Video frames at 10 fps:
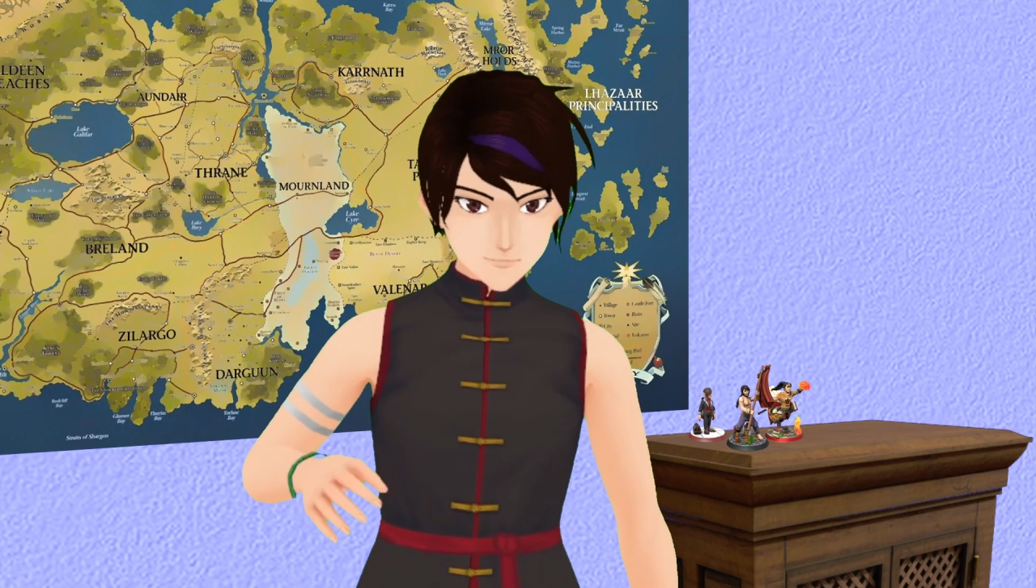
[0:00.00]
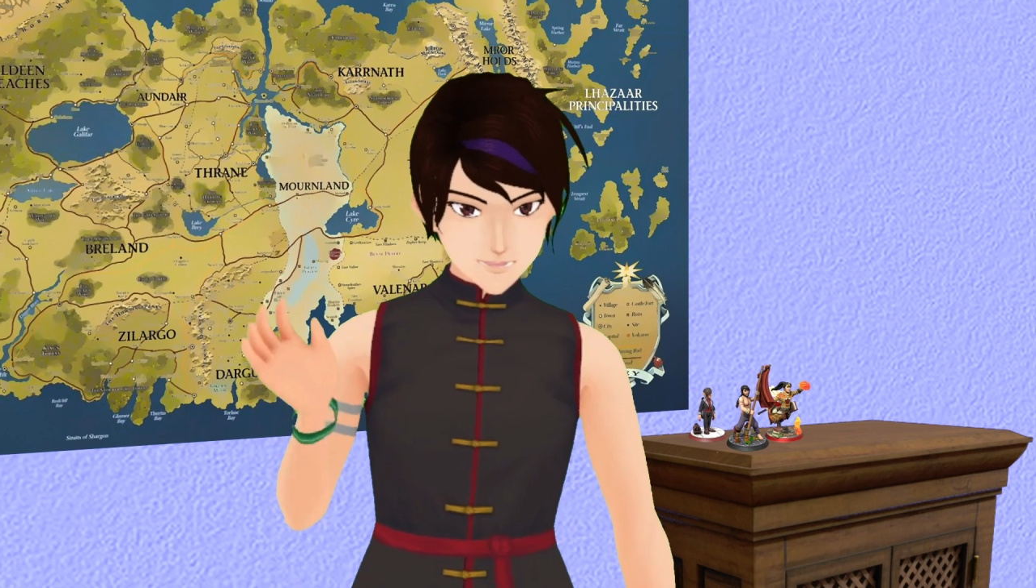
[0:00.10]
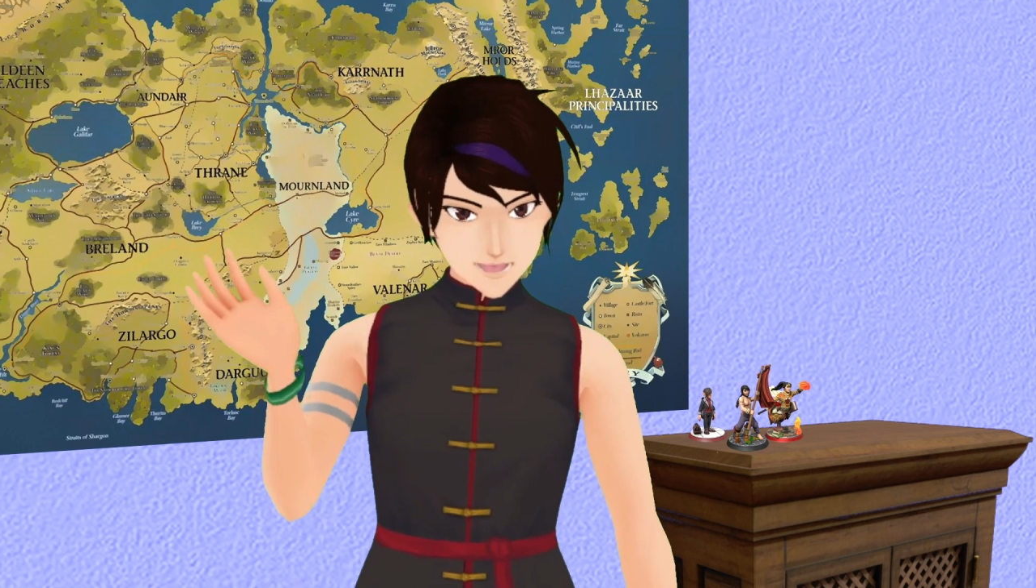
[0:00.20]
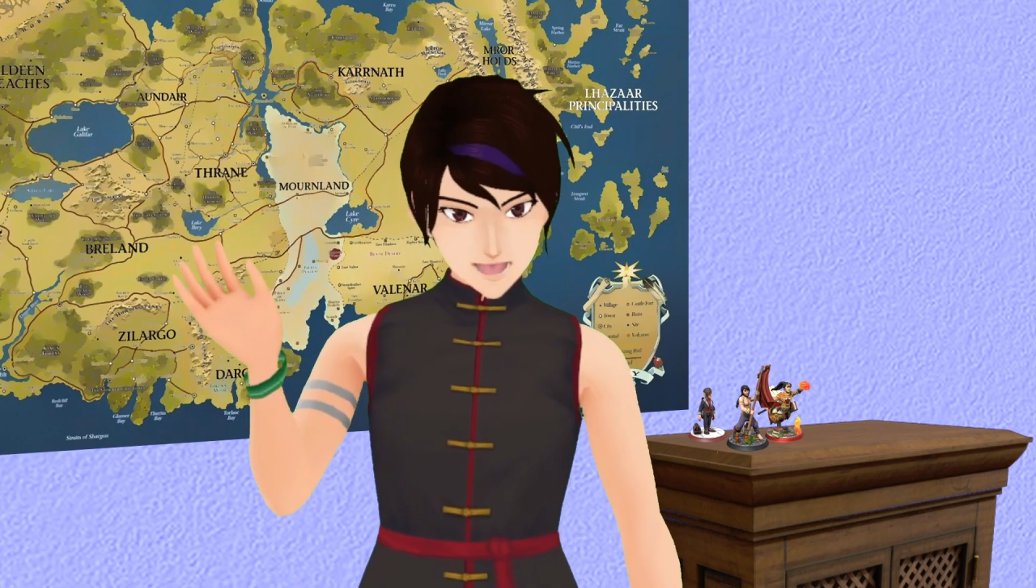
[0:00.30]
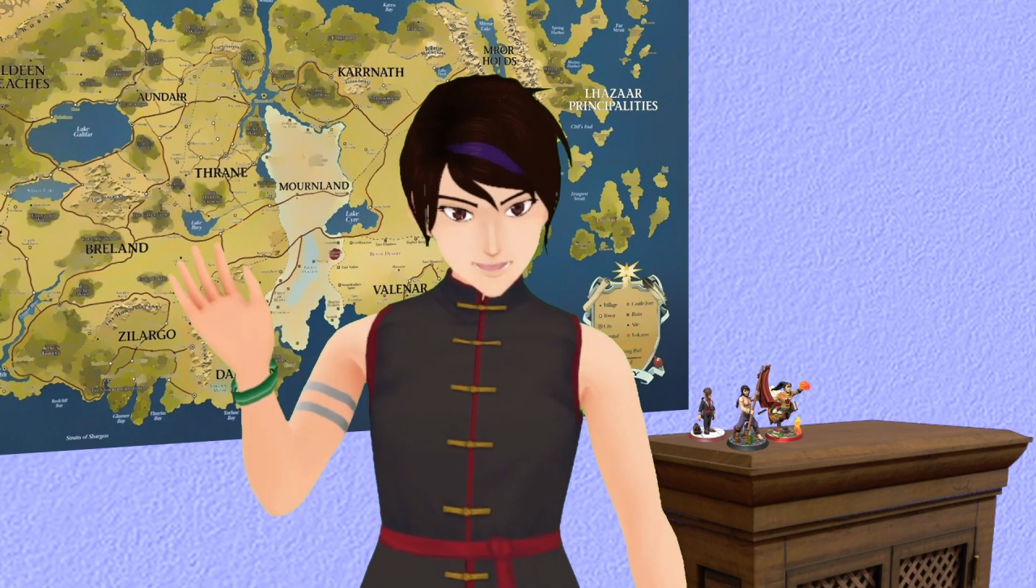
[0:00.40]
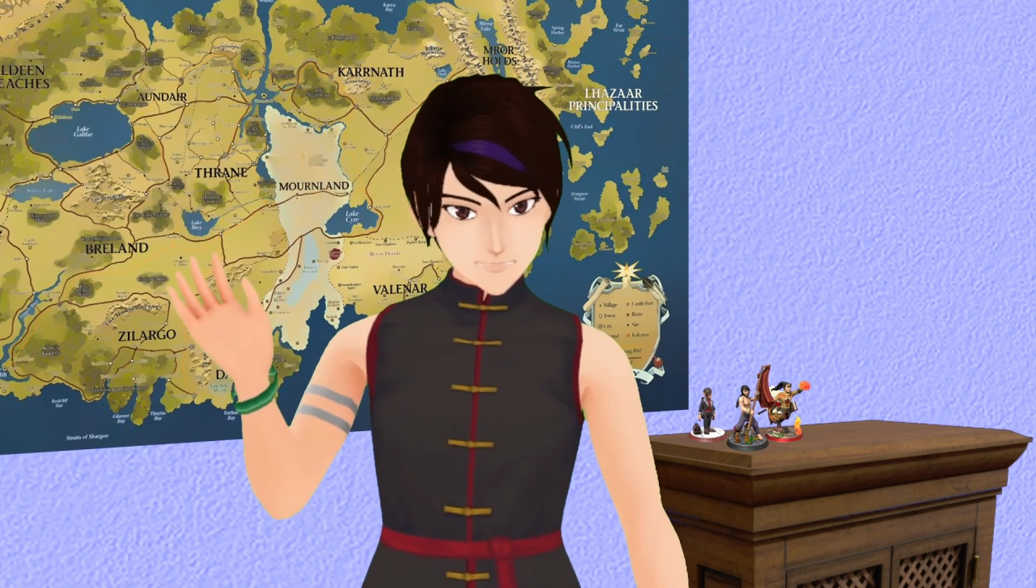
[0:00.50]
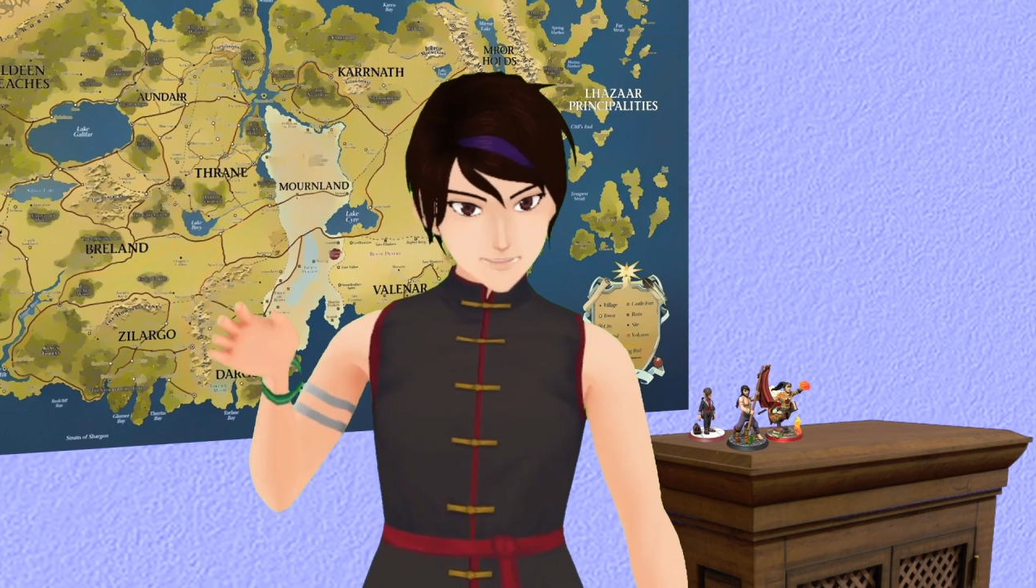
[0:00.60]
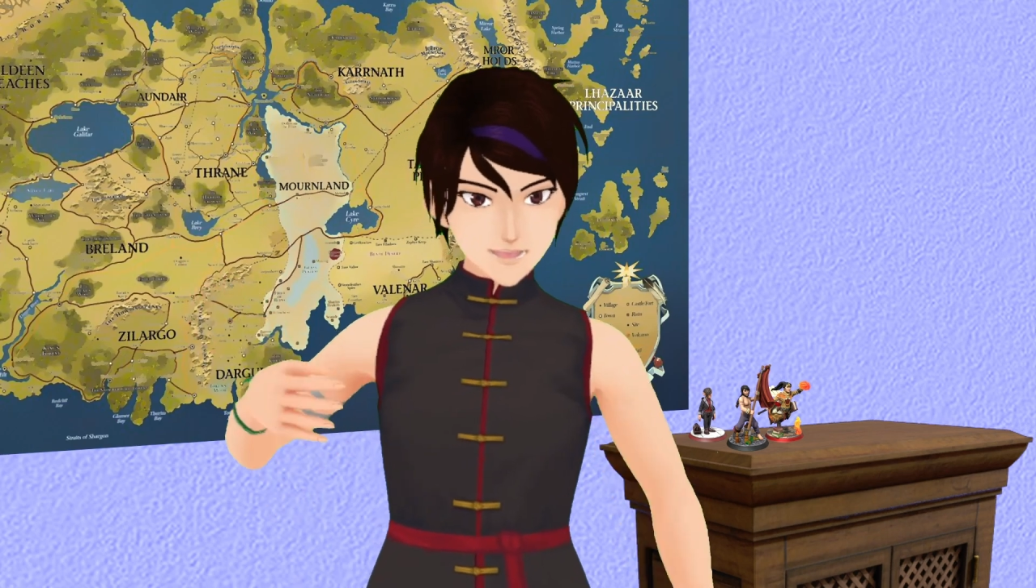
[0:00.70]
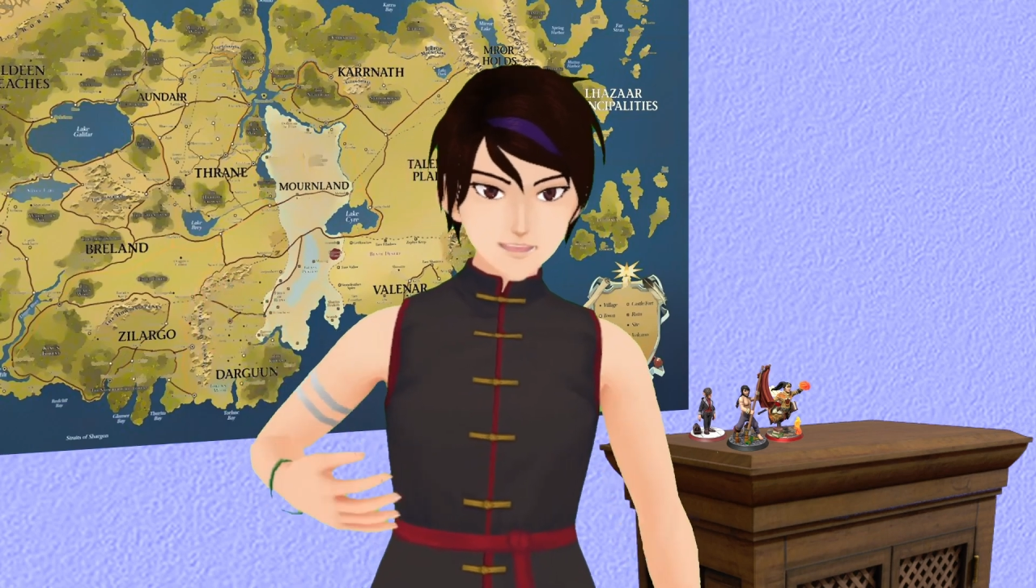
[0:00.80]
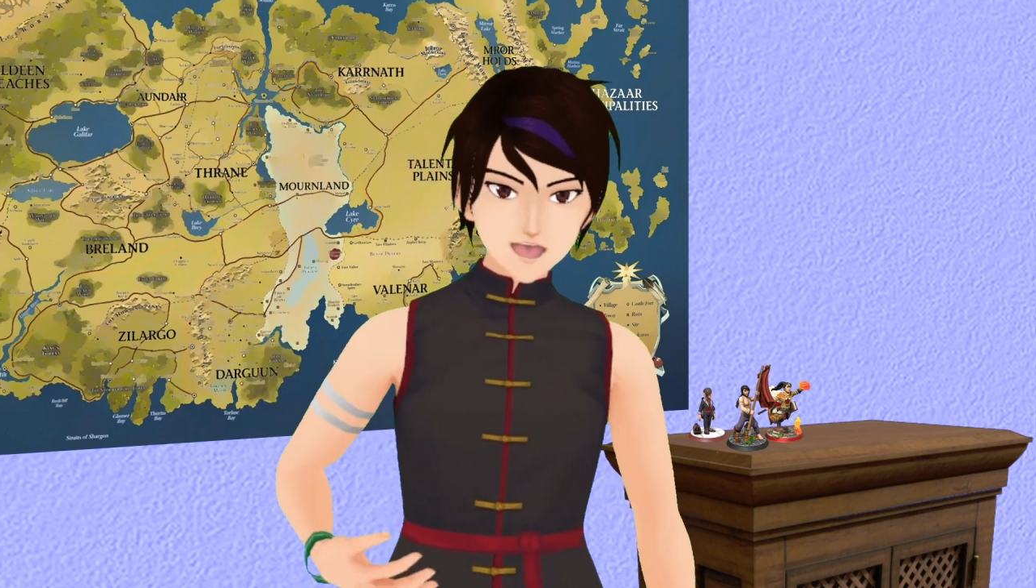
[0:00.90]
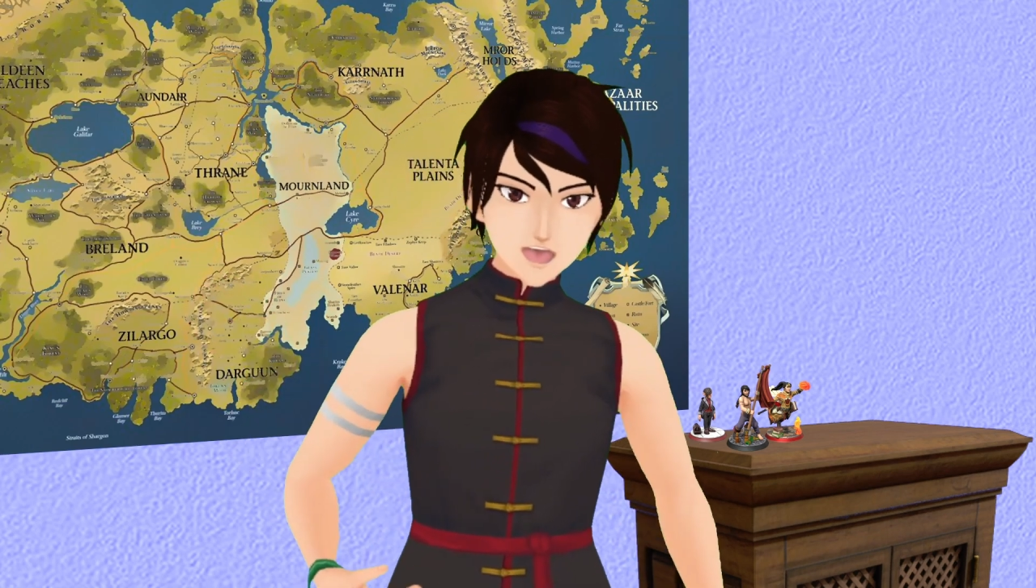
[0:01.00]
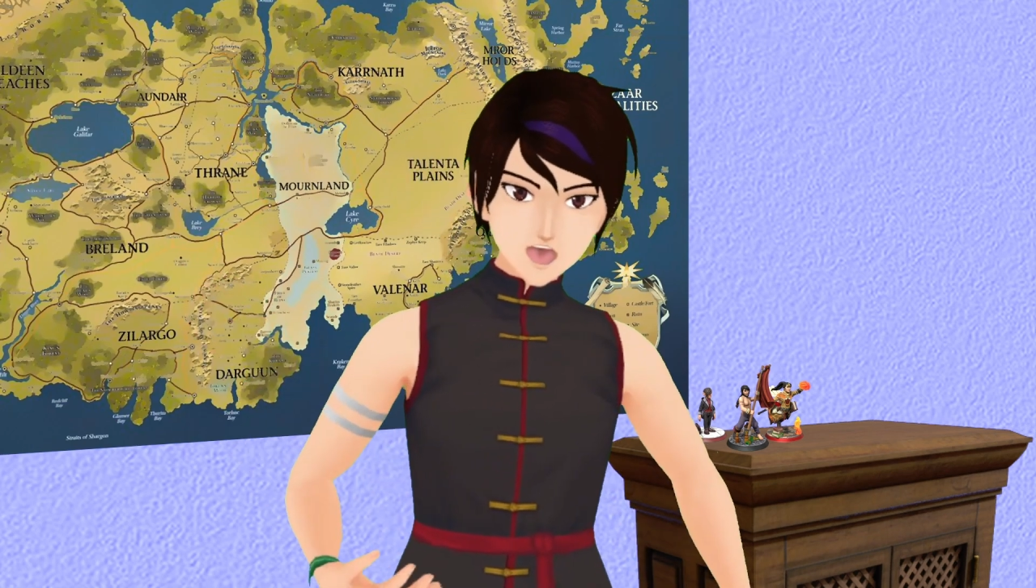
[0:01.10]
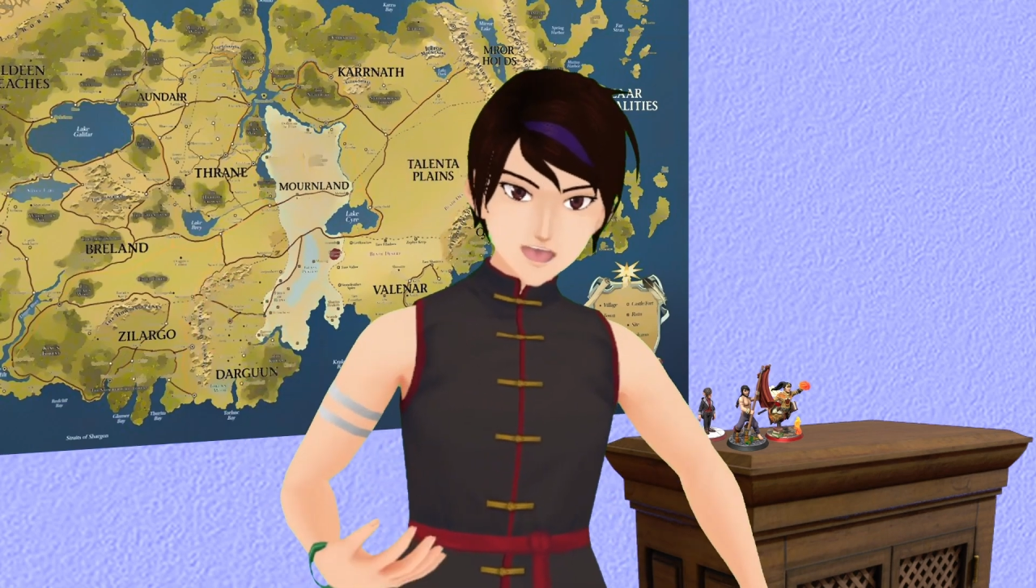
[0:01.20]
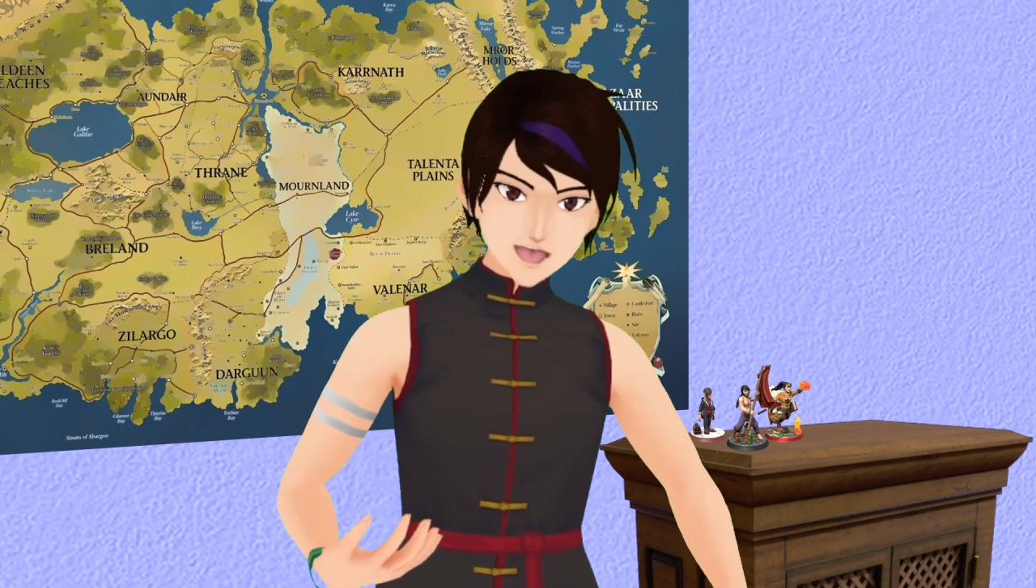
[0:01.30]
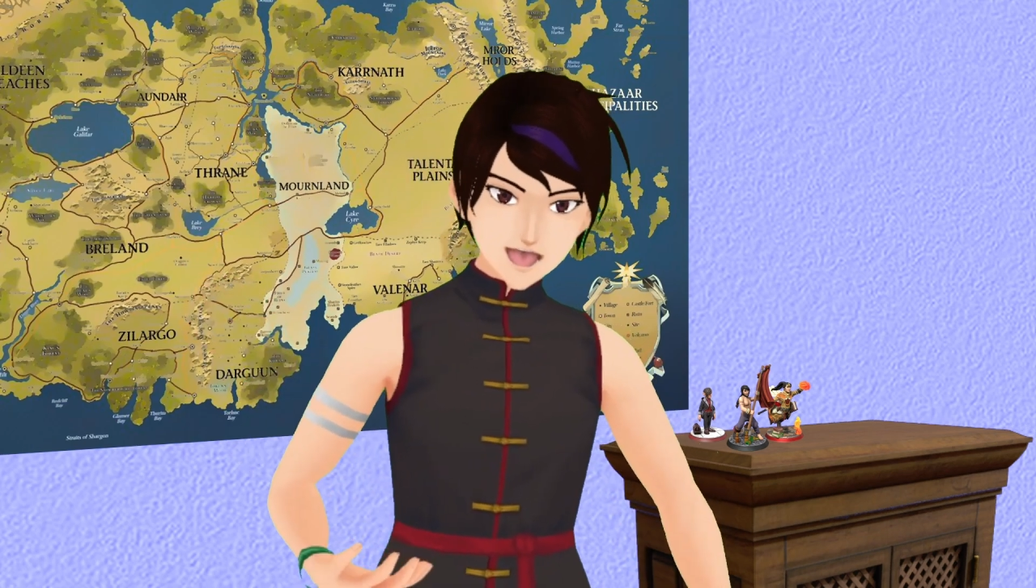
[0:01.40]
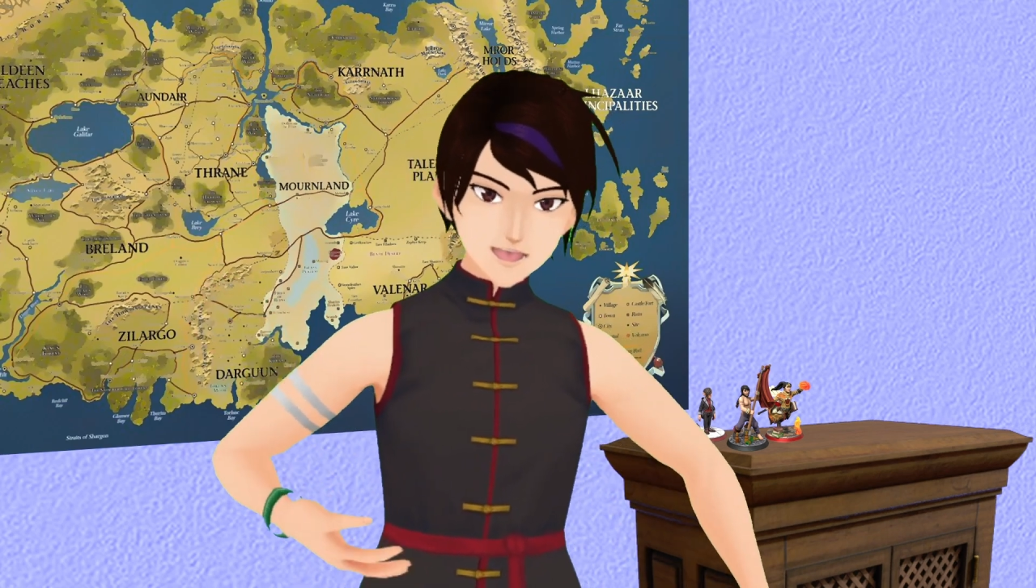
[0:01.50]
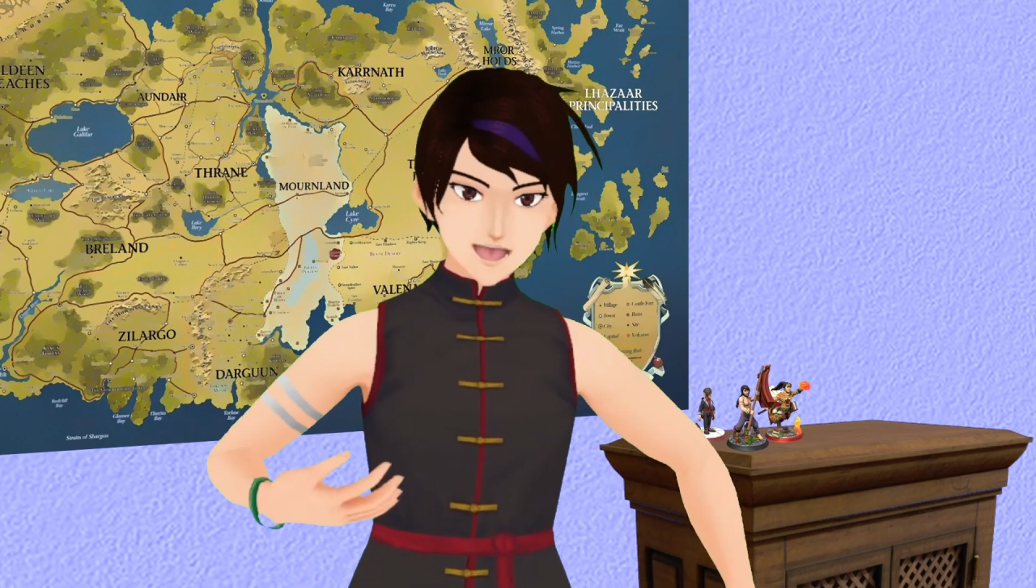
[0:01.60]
Hey guys, it's your boy Armand,